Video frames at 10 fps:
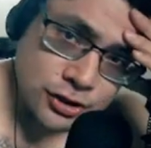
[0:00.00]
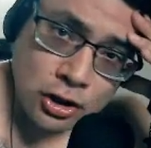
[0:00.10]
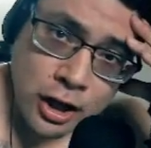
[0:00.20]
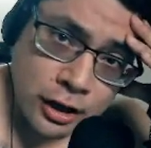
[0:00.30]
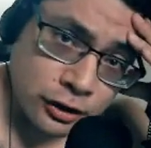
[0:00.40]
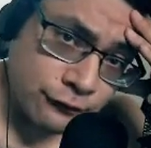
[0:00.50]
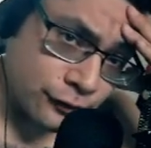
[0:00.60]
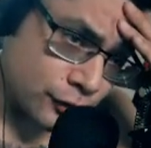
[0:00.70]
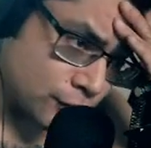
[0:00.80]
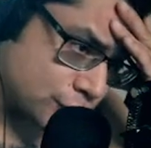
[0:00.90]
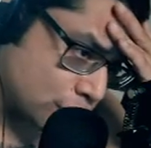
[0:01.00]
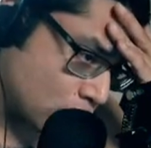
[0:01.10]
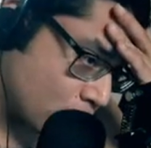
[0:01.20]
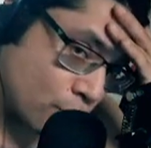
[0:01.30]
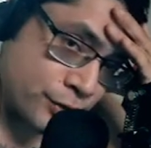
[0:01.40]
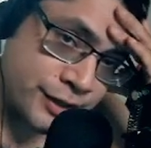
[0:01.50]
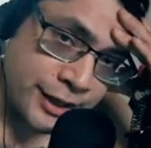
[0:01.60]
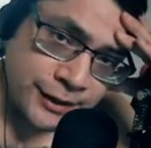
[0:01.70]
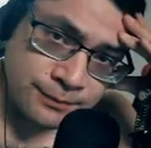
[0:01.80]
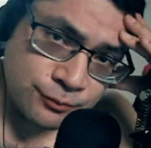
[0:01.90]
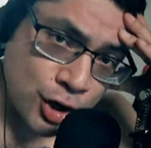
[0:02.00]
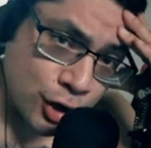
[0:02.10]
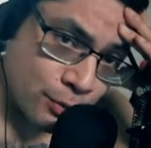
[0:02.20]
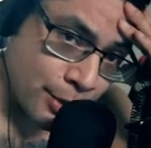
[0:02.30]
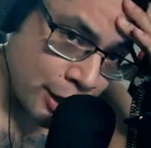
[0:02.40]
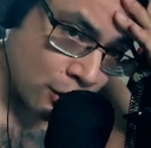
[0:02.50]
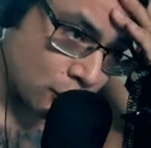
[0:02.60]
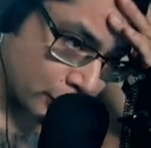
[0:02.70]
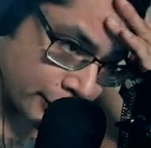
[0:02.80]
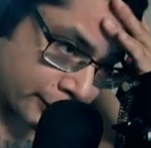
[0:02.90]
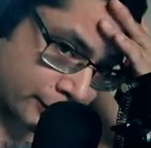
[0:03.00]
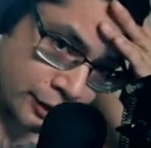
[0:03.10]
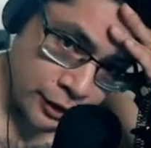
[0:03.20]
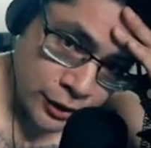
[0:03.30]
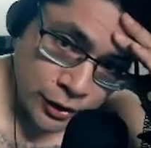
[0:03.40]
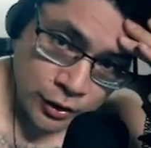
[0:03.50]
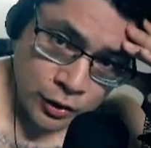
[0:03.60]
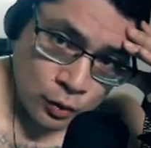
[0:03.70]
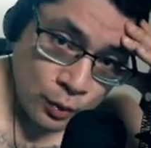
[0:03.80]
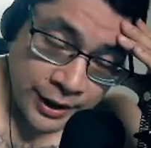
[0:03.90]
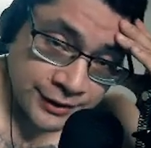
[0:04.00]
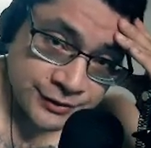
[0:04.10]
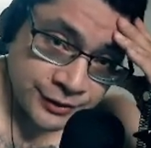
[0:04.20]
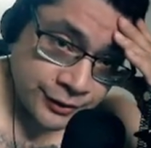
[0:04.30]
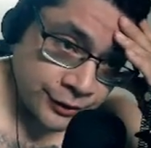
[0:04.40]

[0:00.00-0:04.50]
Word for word: lot of lifting YouTube, and when they talk about like raising